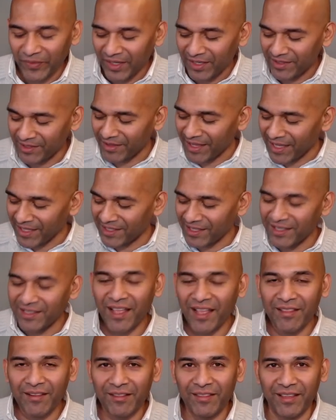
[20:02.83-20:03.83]
So that's
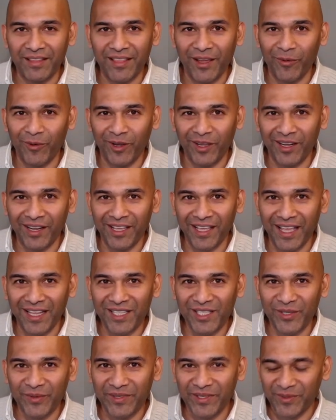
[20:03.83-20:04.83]
another thing that we're going to get
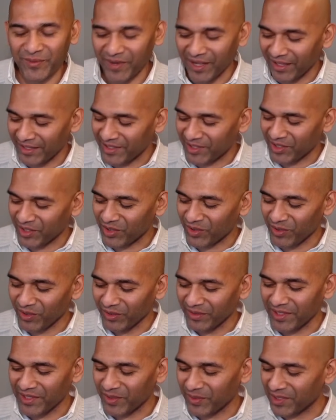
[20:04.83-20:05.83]
to as well, is control
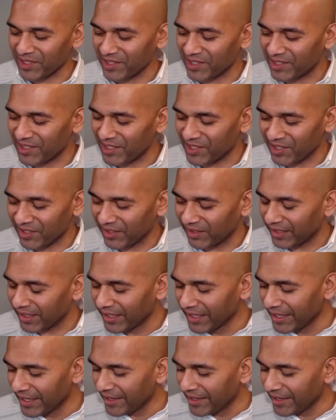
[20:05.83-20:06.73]
these switches digitally.